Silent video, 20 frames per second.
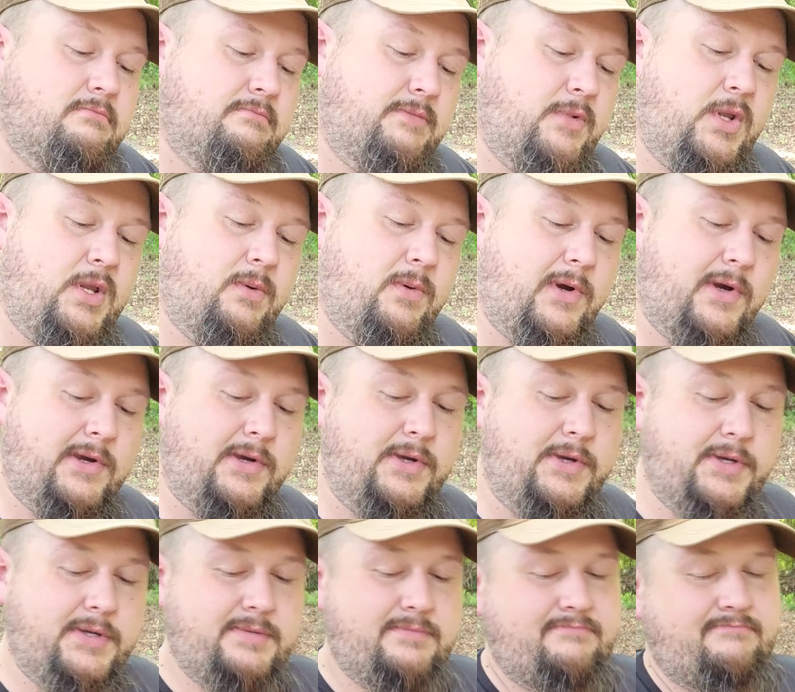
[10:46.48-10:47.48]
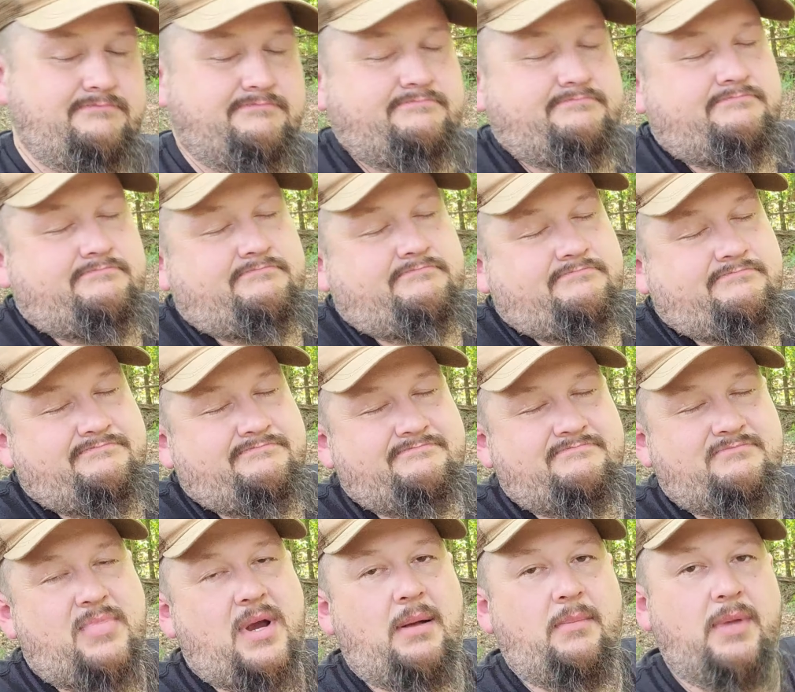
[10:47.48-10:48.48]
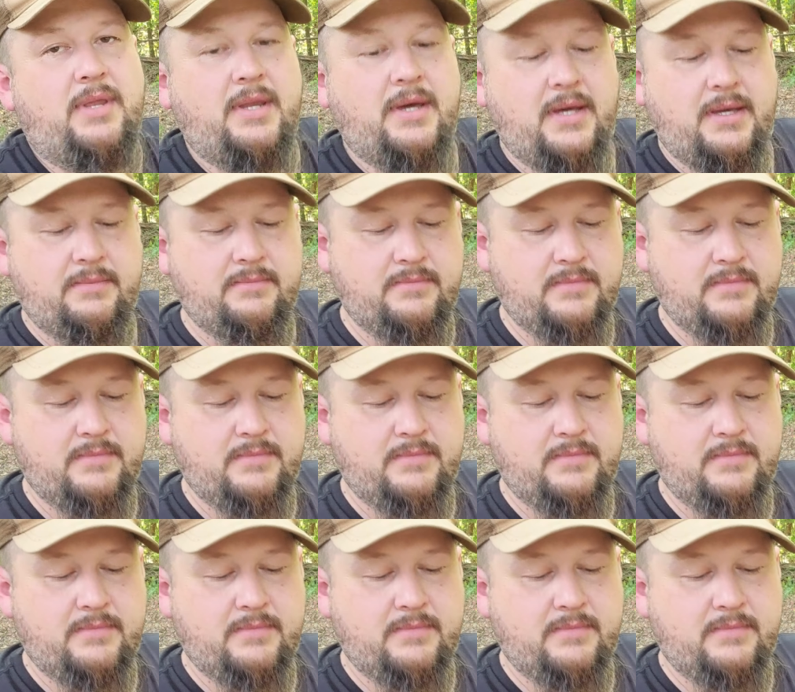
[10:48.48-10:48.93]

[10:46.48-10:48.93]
Will it work good? Probably not.